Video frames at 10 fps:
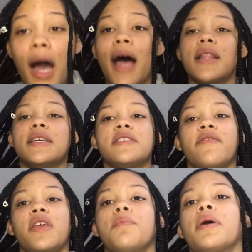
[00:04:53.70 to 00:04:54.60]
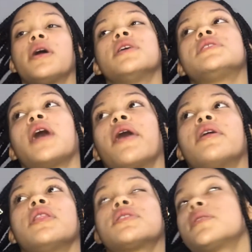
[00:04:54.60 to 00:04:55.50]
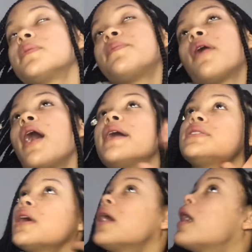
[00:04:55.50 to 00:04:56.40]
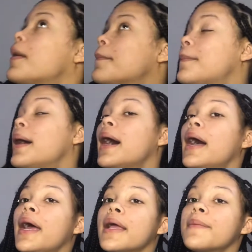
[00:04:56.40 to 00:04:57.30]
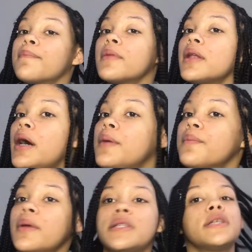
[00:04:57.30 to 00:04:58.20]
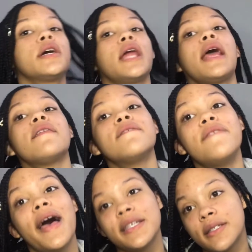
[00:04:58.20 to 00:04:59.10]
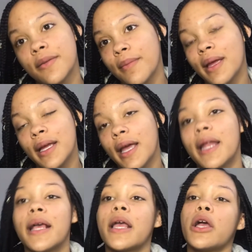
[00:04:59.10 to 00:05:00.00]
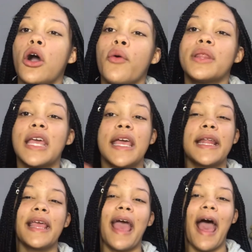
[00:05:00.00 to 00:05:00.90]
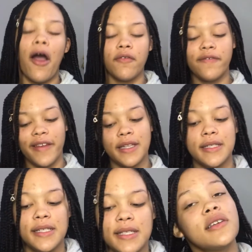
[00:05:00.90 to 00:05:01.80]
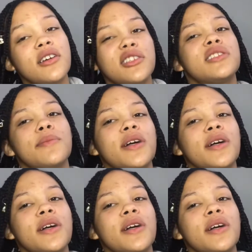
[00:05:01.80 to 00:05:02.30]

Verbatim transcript: LSV purse. I already looked up the price, but you know, it's a good investment and it can go with any outfit blocks. These are just some